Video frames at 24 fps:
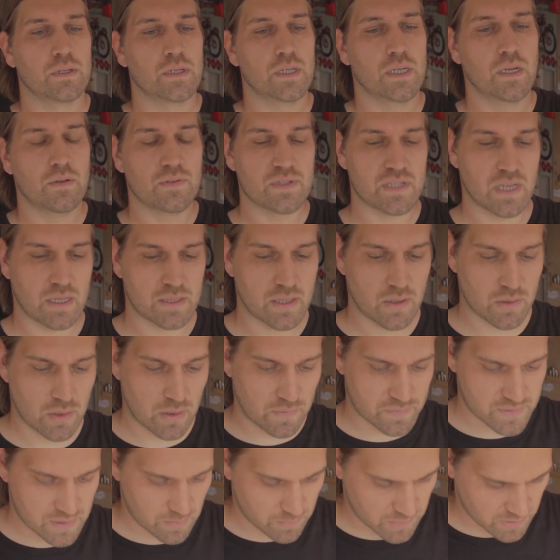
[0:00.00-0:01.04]
Obviously I don't know
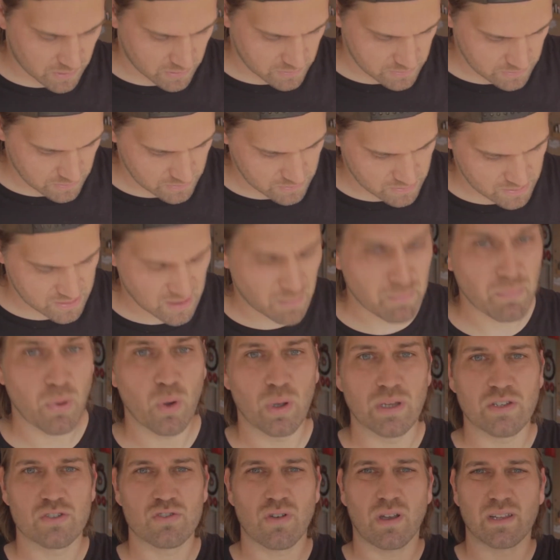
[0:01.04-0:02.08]
if somebody's at some
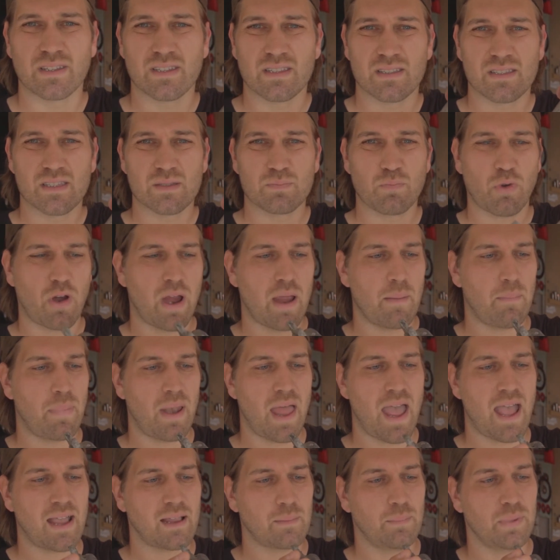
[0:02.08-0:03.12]
point tried to spray it
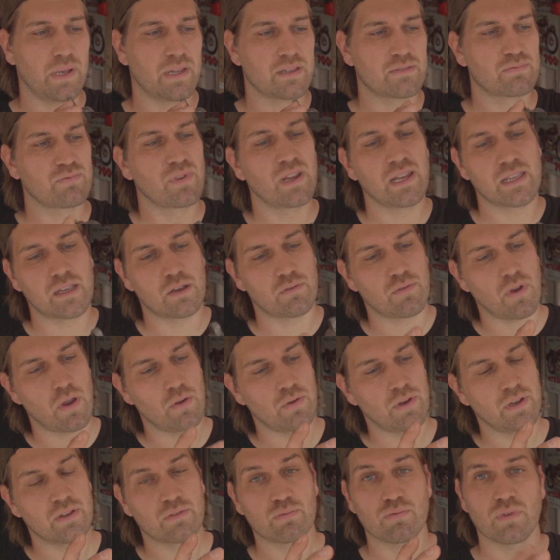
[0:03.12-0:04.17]
black, but it's really
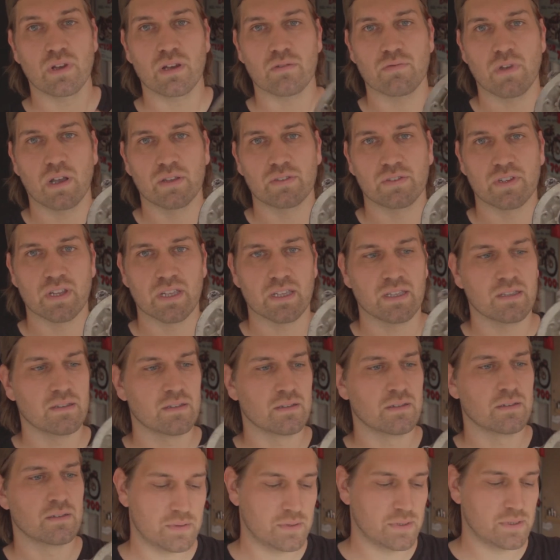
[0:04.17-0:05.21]
corroded, it's really rusty.
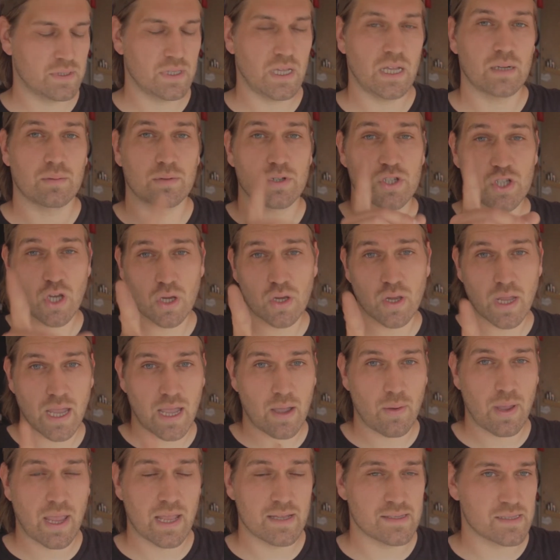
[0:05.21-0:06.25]
And I'm going to show you
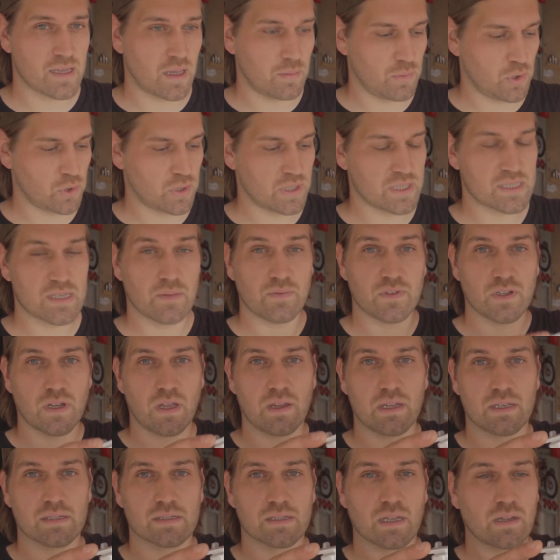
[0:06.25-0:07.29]
how it ends up looking something like
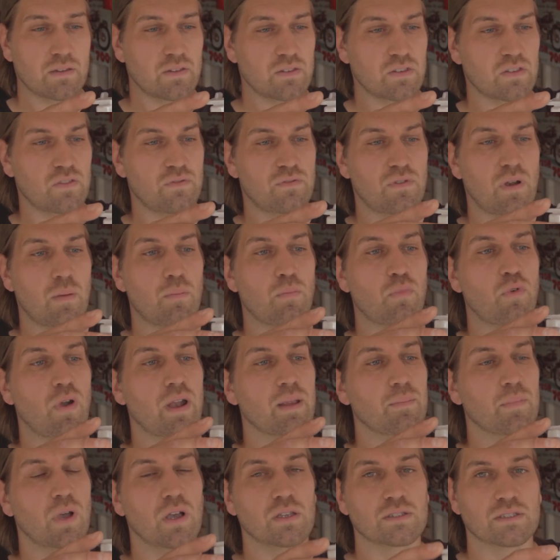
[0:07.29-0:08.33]
this. So this is the front
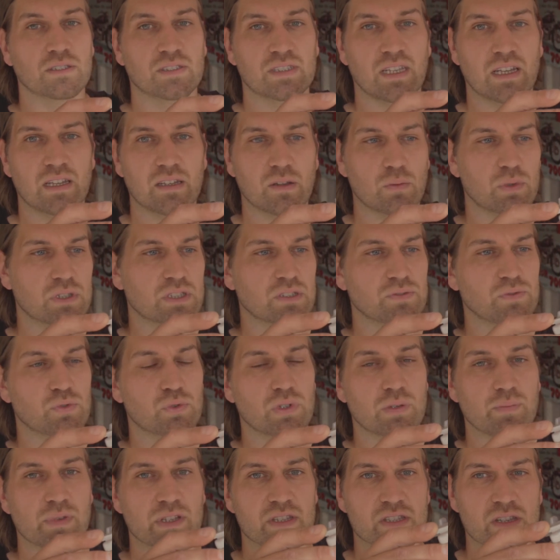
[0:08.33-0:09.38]
brake master cylinder, which I've
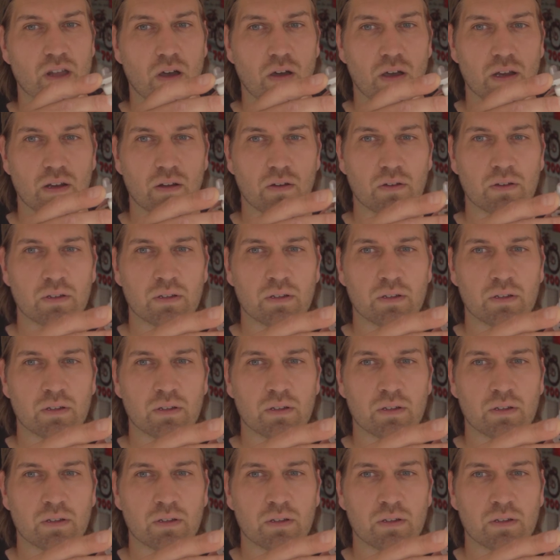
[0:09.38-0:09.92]
already been starting on.